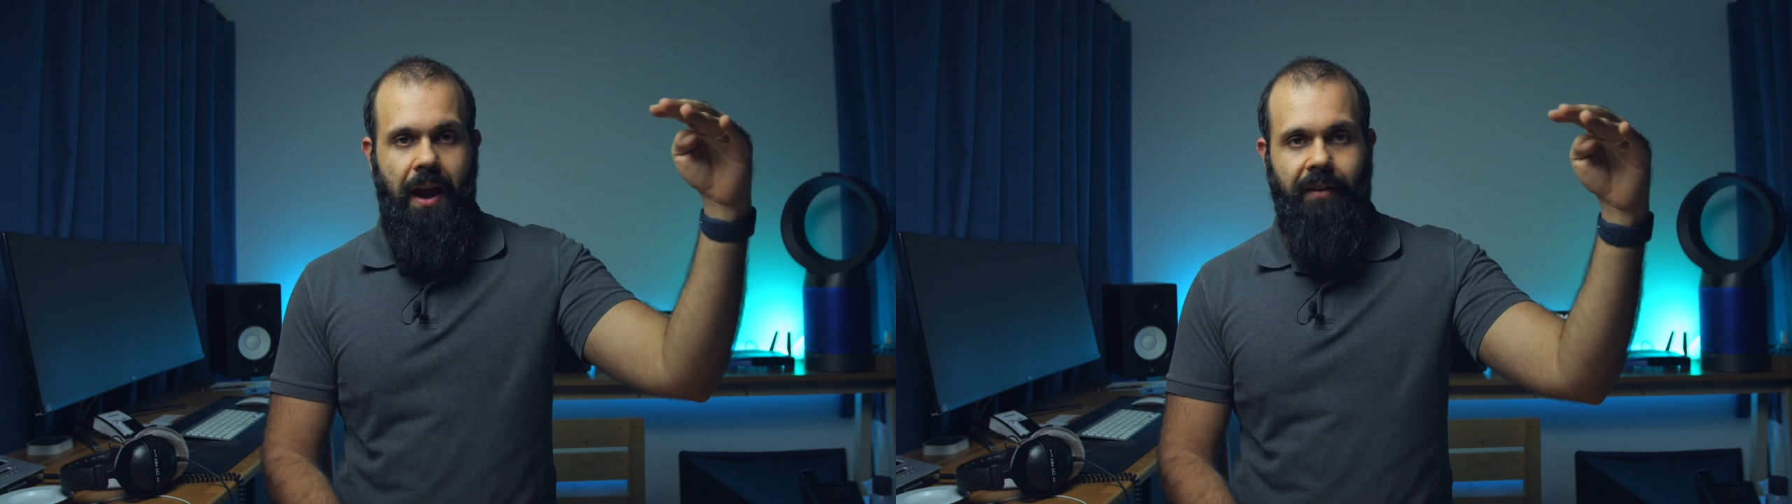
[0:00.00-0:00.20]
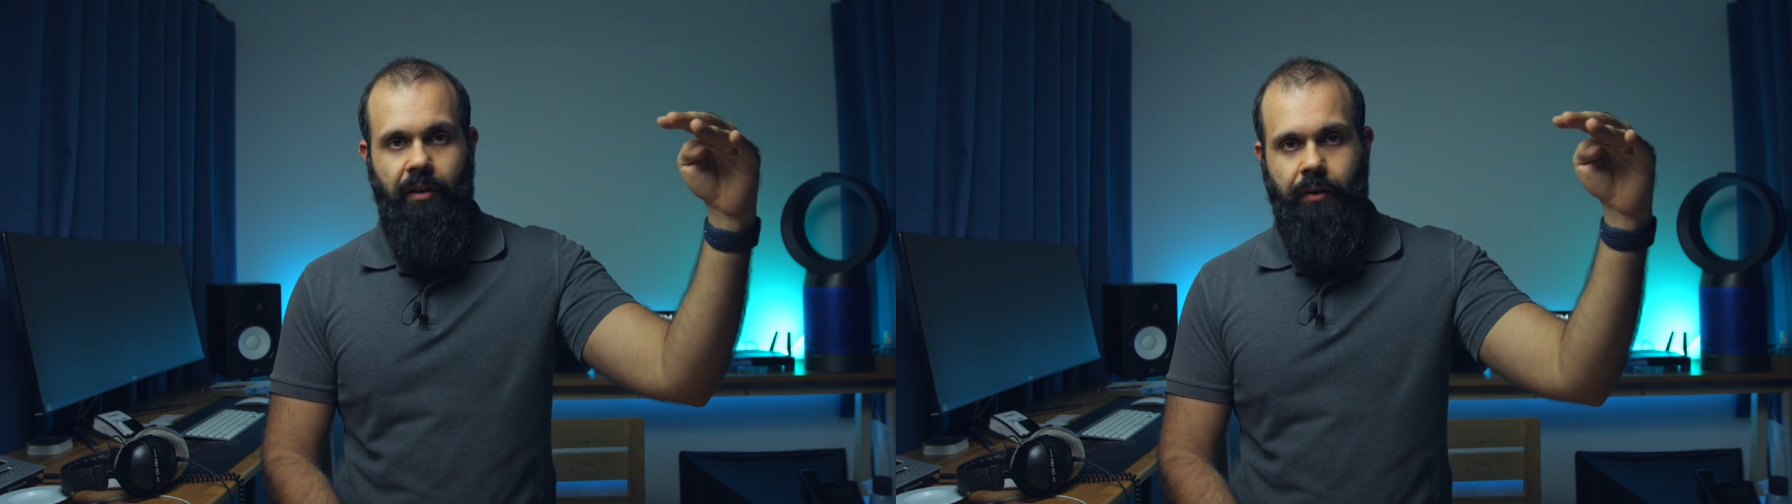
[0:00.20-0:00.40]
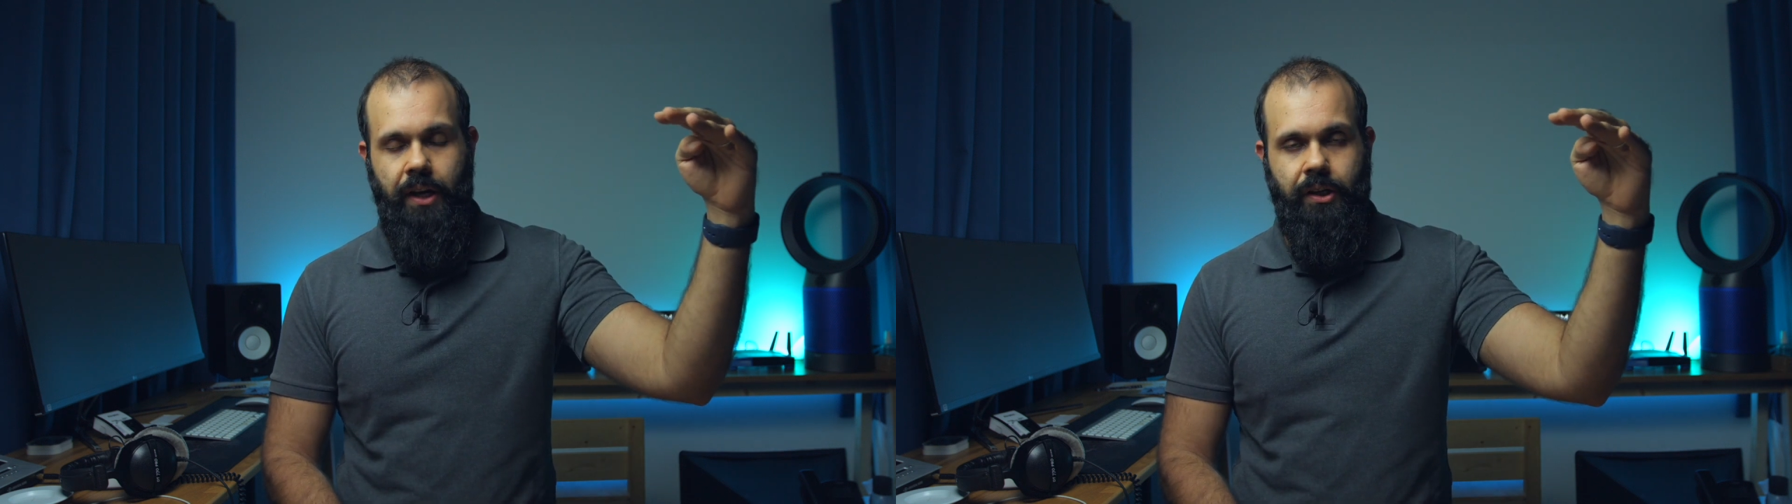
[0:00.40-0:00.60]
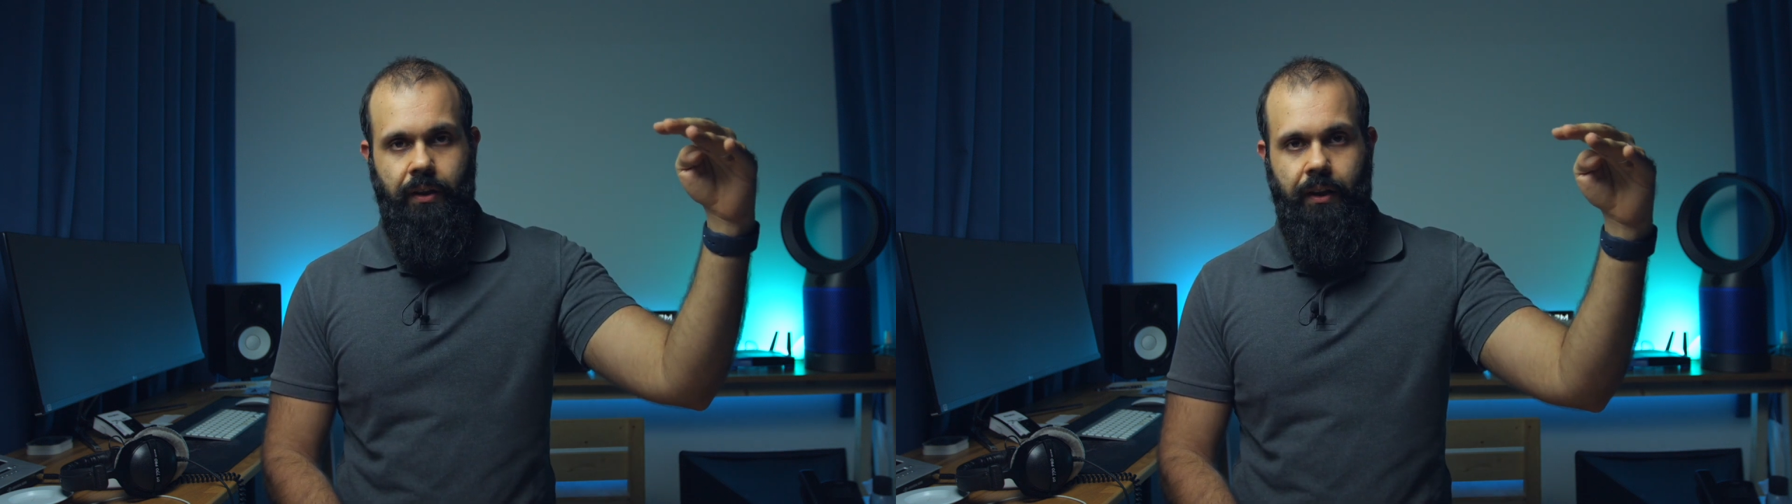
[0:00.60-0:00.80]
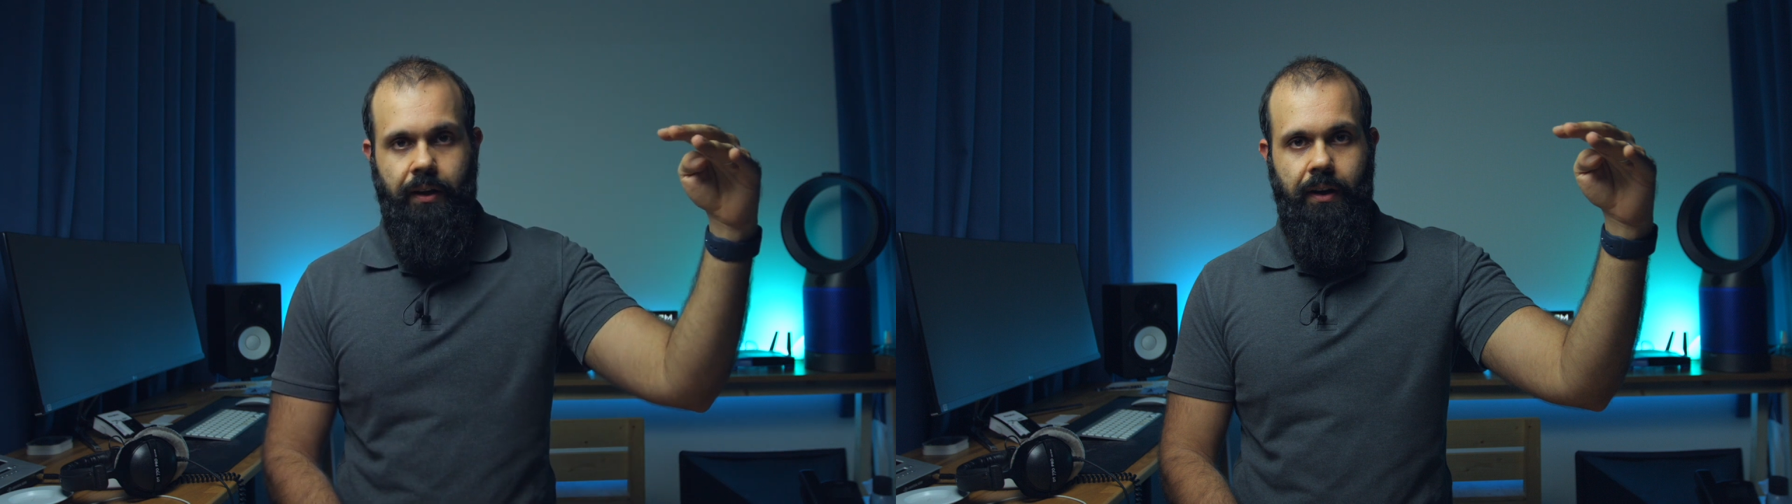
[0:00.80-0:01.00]
React
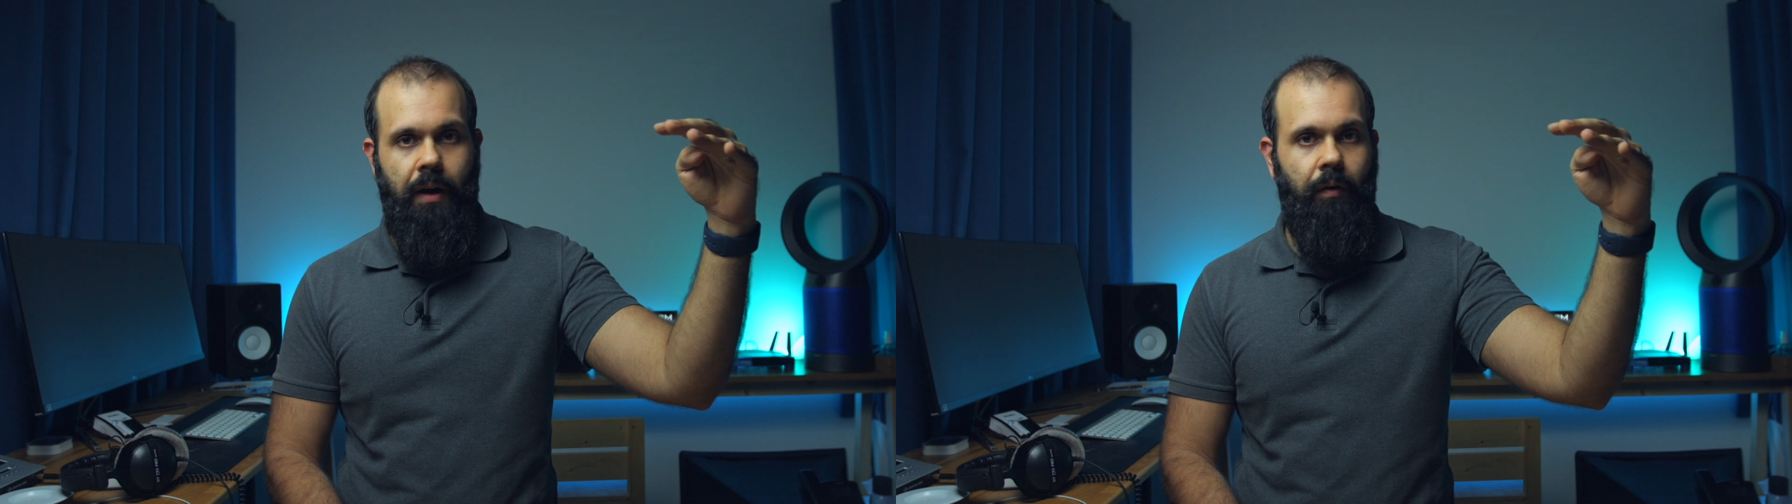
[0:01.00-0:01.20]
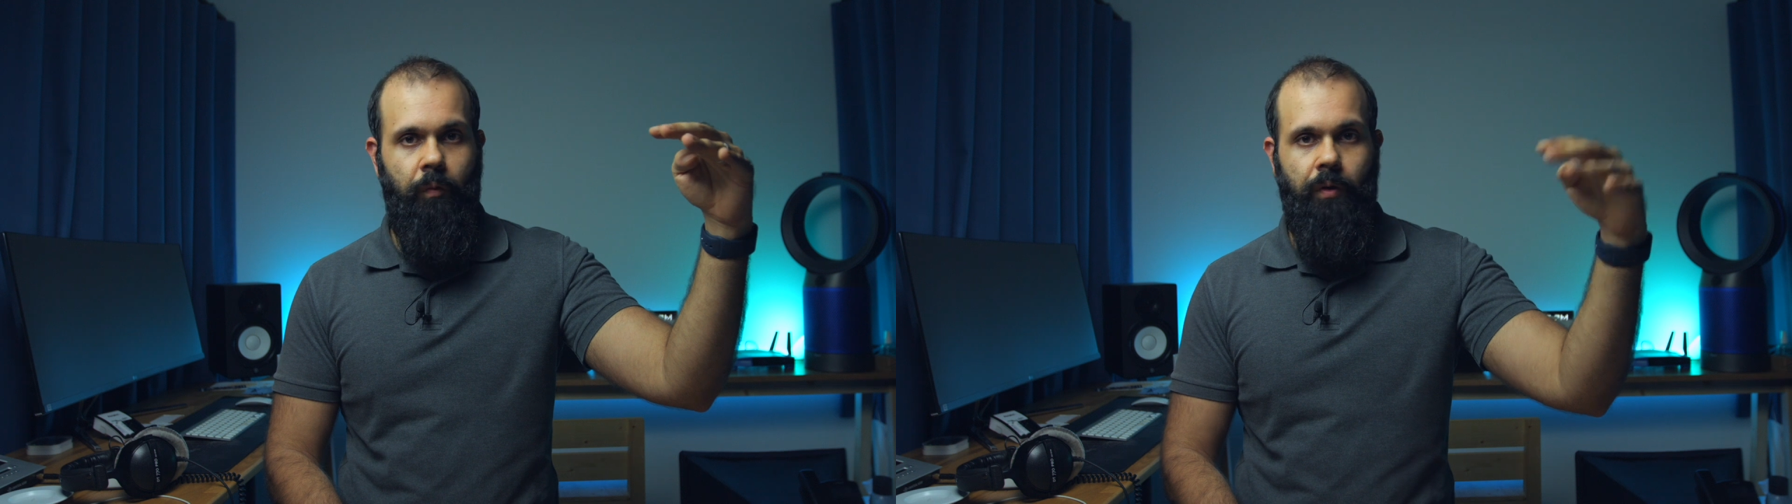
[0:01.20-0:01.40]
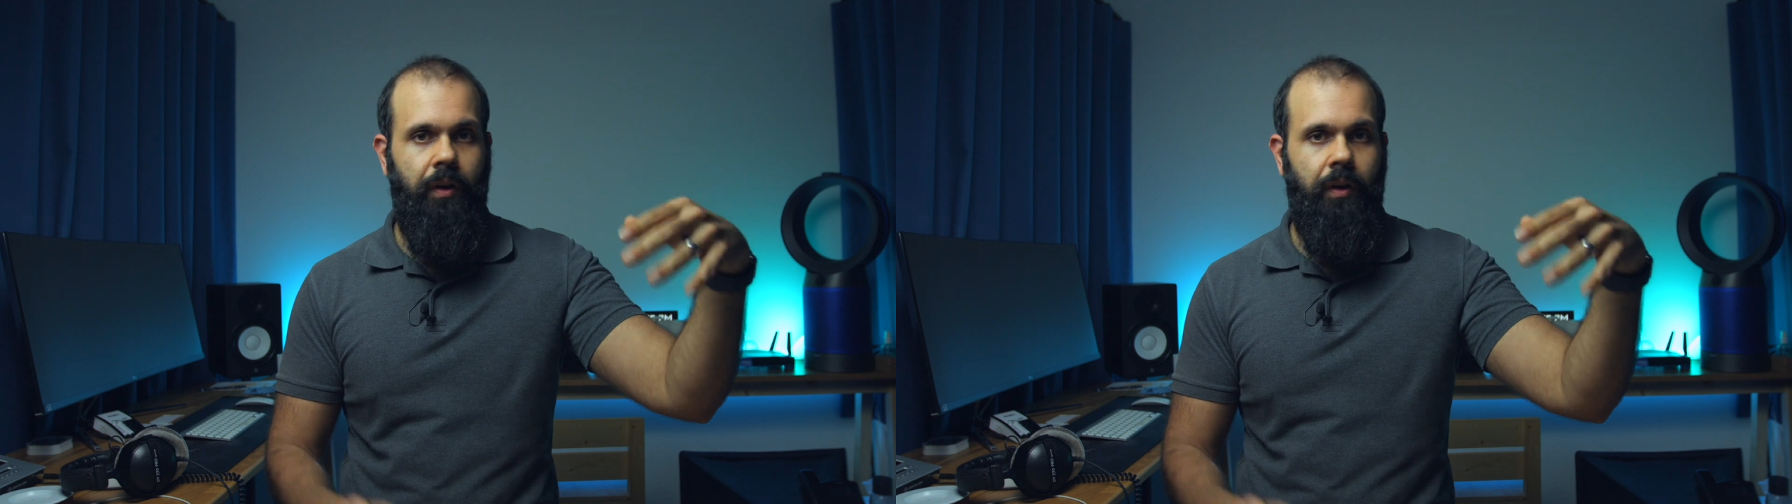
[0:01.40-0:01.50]
Foundation and then, now,